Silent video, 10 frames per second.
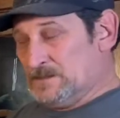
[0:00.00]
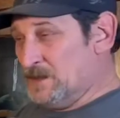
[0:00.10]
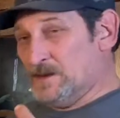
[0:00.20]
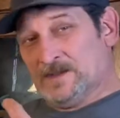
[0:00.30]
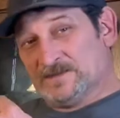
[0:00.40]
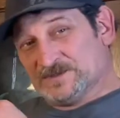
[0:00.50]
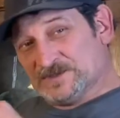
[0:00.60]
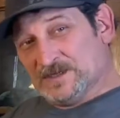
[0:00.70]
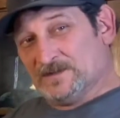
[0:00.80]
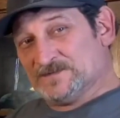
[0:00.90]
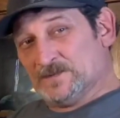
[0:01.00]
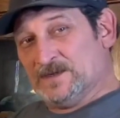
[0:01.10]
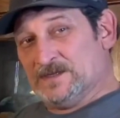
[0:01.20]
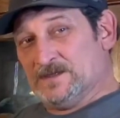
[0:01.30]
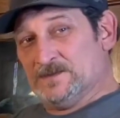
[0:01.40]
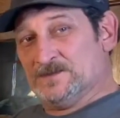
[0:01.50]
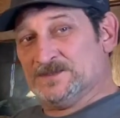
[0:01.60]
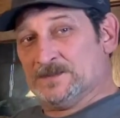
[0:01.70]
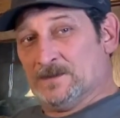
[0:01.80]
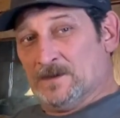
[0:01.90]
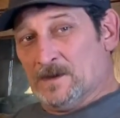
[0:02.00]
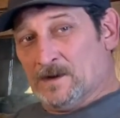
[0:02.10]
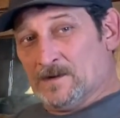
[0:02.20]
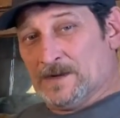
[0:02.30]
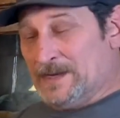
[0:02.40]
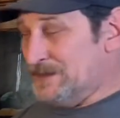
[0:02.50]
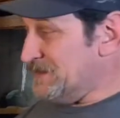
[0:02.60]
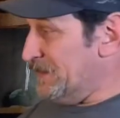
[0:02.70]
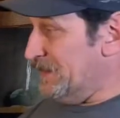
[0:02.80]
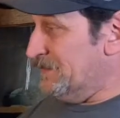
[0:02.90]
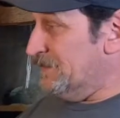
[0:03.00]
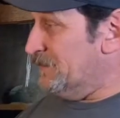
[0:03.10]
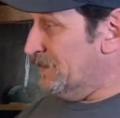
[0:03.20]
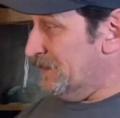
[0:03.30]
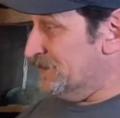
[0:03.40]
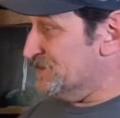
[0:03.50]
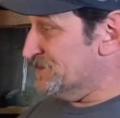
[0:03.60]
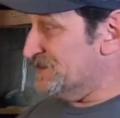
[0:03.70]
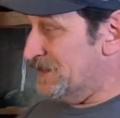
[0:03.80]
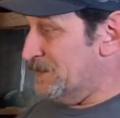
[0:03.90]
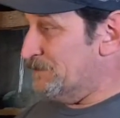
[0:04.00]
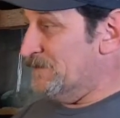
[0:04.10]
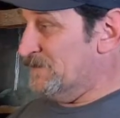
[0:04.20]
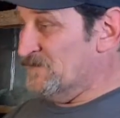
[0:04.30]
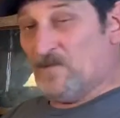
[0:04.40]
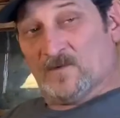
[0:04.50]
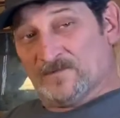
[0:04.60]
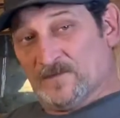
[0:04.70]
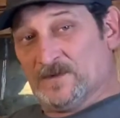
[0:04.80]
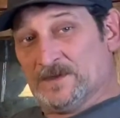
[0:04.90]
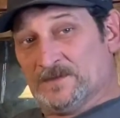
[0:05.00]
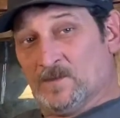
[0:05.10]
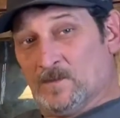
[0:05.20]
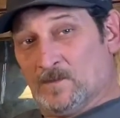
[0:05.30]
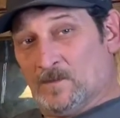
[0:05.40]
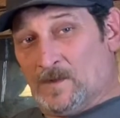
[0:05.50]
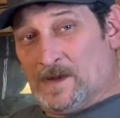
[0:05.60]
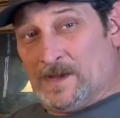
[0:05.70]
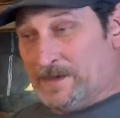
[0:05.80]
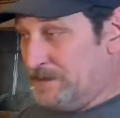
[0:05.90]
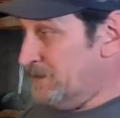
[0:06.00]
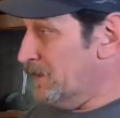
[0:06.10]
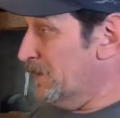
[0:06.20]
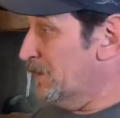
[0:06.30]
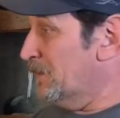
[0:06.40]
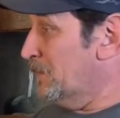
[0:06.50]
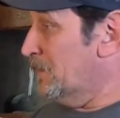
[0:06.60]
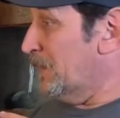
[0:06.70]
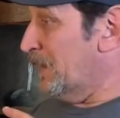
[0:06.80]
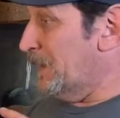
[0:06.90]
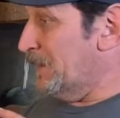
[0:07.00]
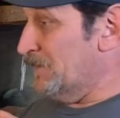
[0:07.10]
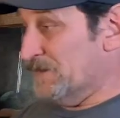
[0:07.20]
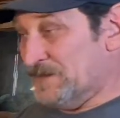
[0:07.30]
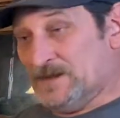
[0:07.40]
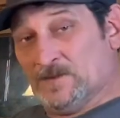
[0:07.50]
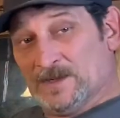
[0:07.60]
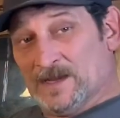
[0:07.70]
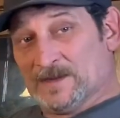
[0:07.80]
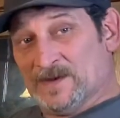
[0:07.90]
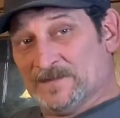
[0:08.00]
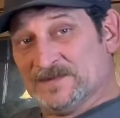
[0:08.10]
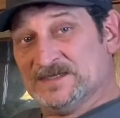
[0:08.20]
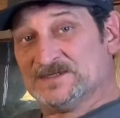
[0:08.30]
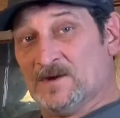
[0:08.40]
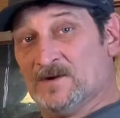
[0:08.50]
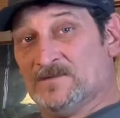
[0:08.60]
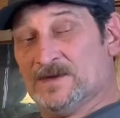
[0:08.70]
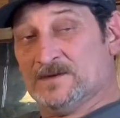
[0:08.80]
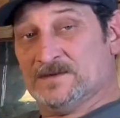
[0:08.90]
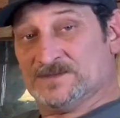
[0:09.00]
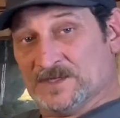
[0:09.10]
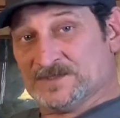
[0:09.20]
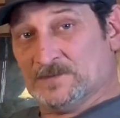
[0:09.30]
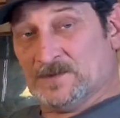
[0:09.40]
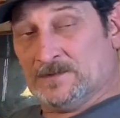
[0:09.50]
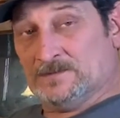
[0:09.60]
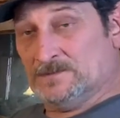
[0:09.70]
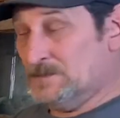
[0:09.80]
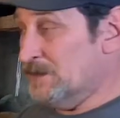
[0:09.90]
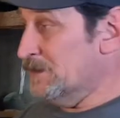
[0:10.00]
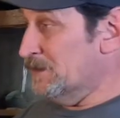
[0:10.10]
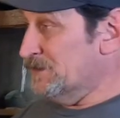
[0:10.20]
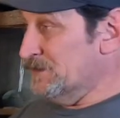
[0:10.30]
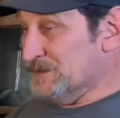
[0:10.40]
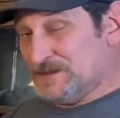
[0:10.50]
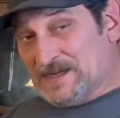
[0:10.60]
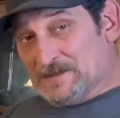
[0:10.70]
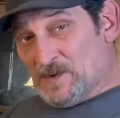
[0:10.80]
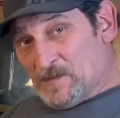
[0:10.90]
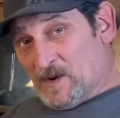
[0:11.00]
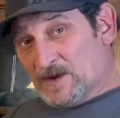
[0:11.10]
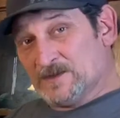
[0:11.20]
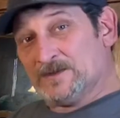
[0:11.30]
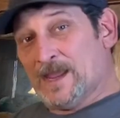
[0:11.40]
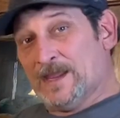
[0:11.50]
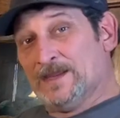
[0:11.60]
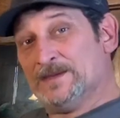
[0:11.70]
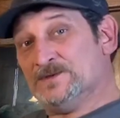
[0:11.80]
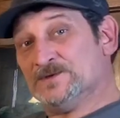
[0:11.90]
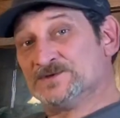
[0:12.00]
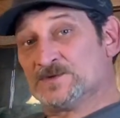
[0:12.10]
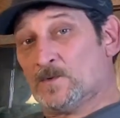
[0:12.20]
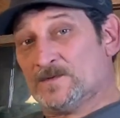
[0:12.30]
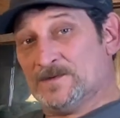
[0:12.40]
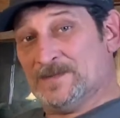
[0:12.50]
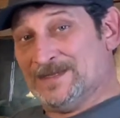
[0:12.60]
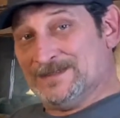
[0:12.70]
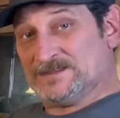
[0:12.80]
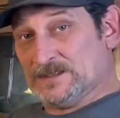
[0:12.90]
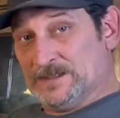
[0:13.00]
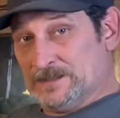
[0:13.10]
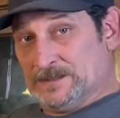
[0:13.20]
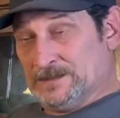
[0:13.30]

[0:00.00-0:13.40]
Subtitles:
Okay, the shelves we use are 18 inches deep, 4 foot wide, and the thing we like about these are they're adjustable. You can take them apart and you can store them easily.